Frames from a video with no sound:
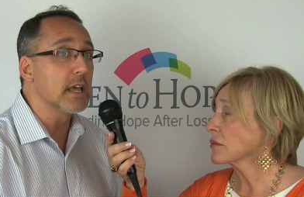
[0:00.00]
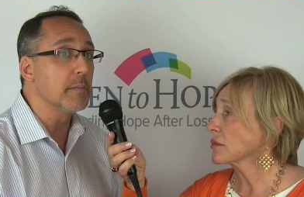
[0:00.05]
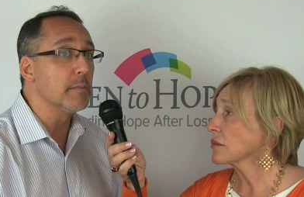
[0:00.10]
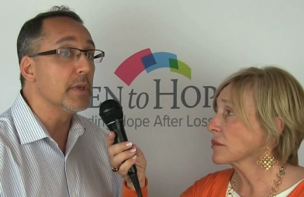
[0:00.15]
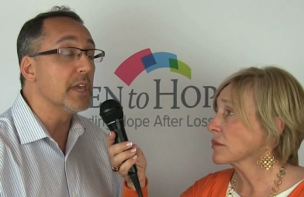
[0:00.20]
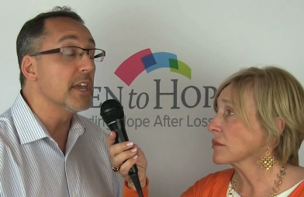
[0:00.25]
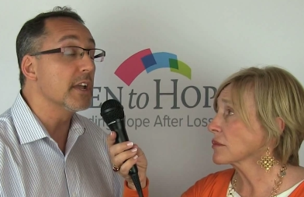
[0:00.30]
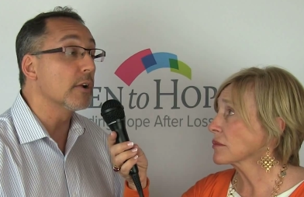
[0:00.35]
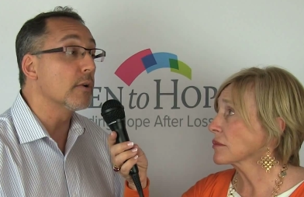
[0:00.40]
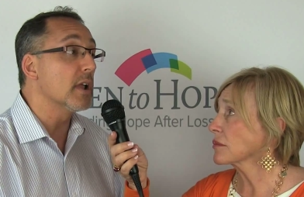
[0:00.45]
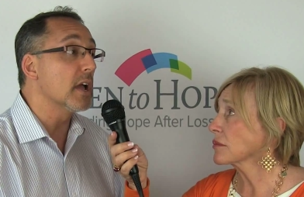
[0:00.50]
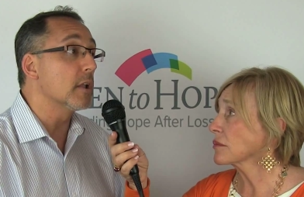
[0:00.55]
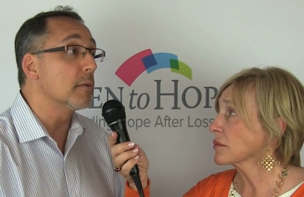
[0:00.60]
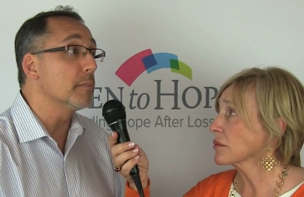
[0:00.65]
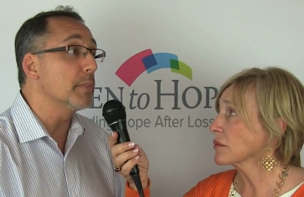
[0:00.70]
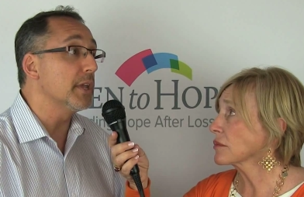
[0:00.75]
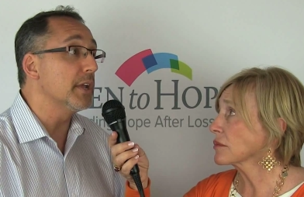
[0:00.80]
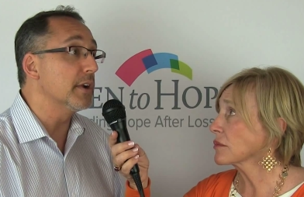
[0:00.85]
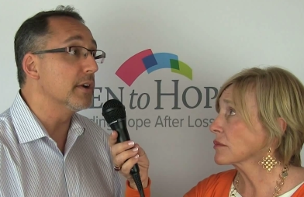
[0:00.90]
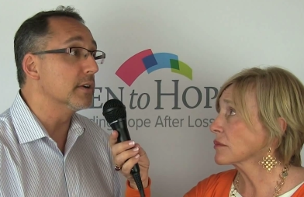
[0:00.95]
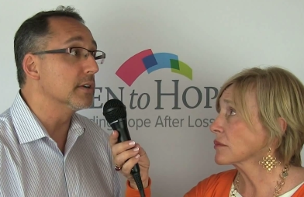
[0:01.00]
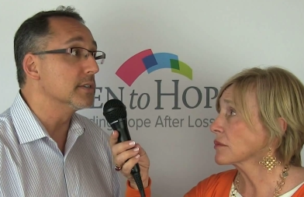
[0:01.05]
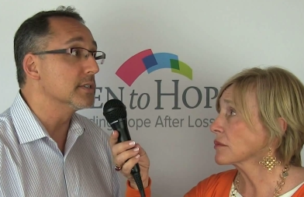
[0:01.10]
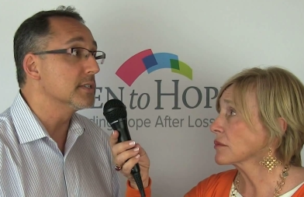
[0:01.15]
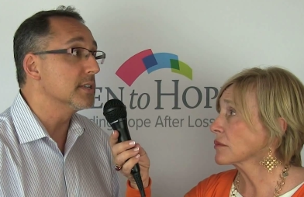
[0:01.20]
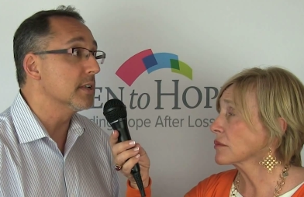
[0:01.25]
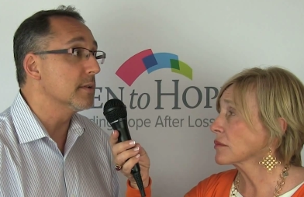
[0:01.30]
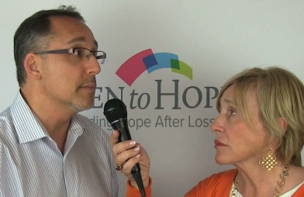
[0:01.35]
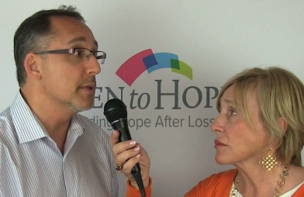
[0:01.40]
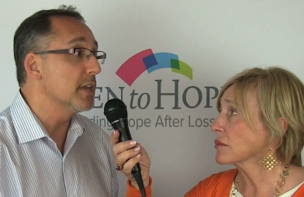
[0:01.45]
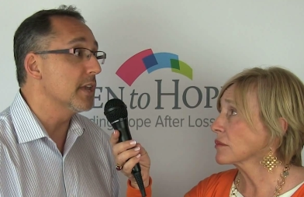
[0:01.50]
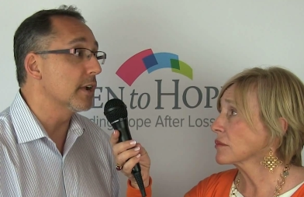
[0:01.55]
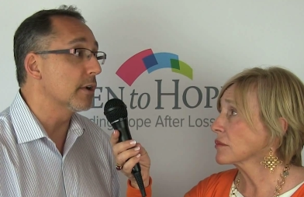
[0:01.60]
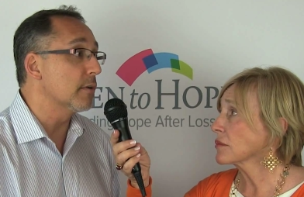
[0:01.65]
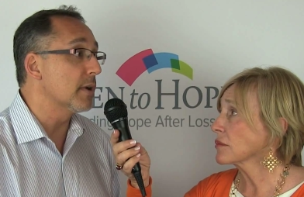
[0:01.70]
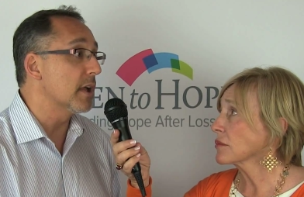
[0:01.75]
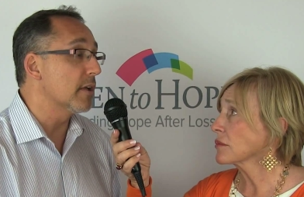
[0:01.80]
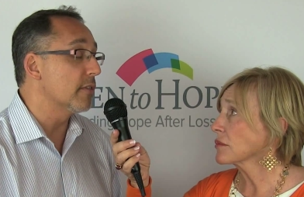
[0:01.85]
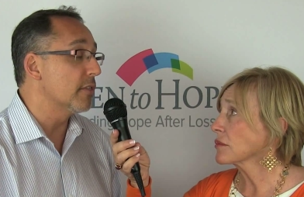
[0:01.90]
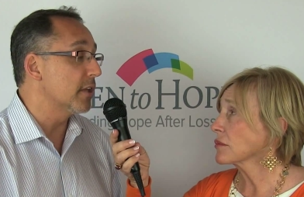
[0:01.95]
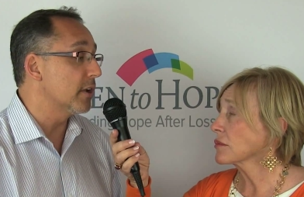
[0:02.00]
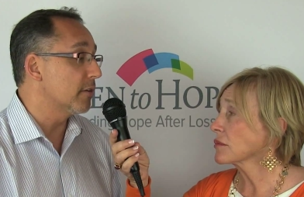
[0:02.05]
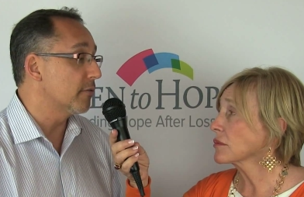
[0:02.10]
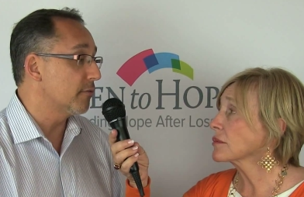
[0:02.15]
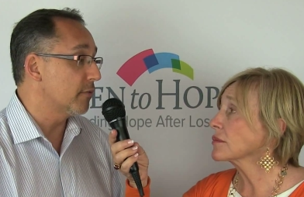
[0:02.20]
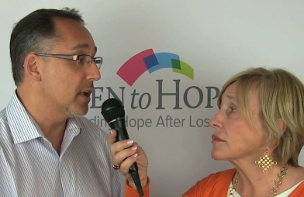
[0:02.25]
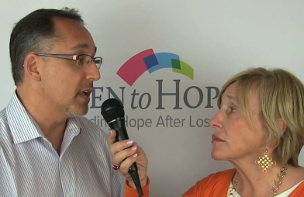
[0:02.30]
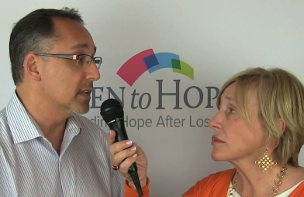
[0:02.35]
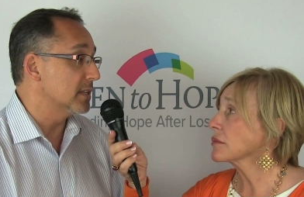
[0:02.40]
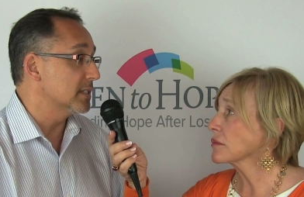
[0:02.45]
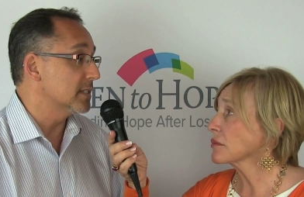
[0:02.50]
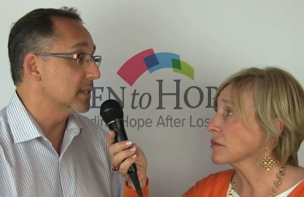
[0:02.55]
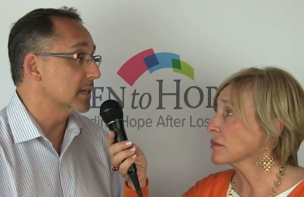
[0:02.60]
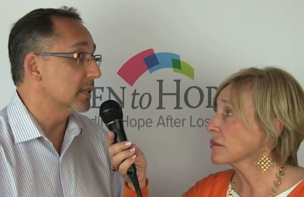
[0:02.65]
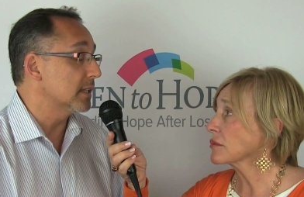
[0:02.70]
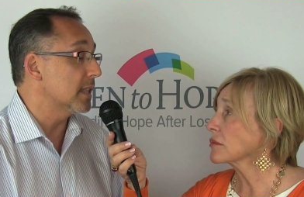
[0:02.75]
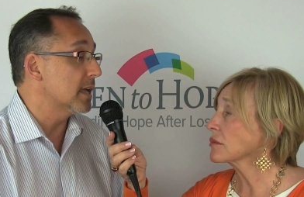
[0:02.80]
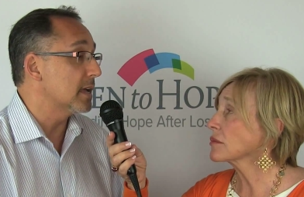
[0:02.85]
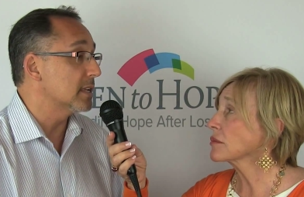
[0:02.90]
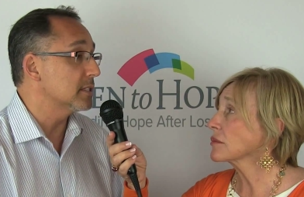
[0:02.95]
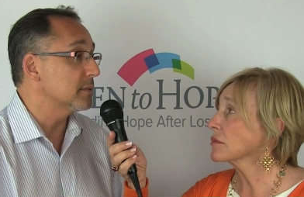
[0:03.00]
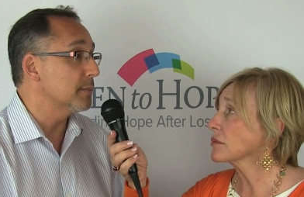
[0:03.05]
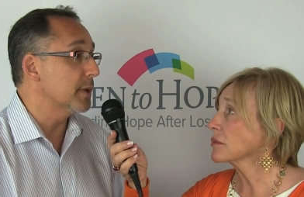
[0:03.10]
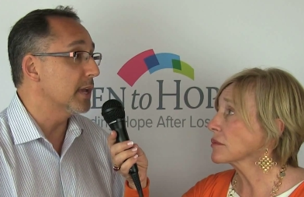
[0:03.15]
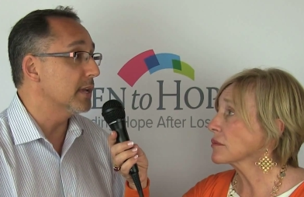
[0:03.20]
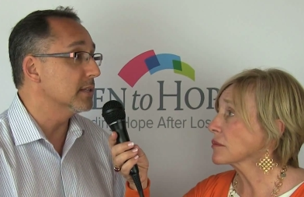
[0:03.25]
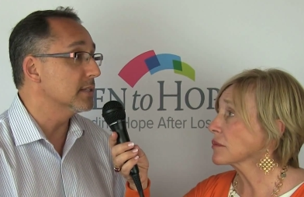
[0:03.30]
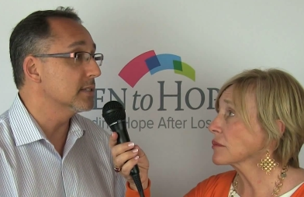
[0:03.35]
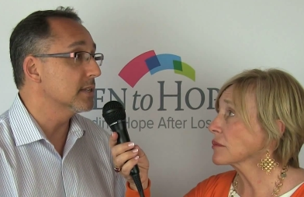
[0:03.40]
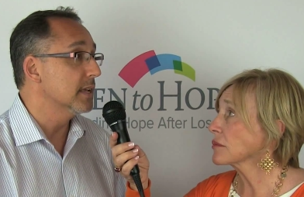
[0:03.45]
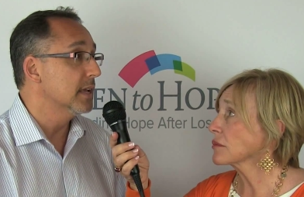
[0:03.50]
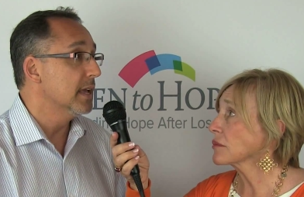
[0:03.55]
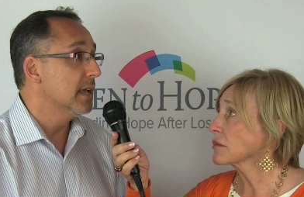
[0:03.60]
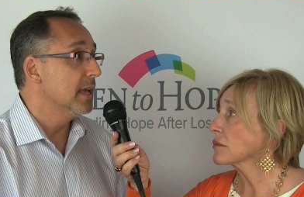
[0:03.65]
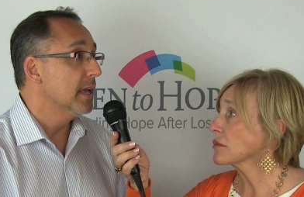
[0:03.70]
Speaker 1: that being around peers and being around their friends and classmates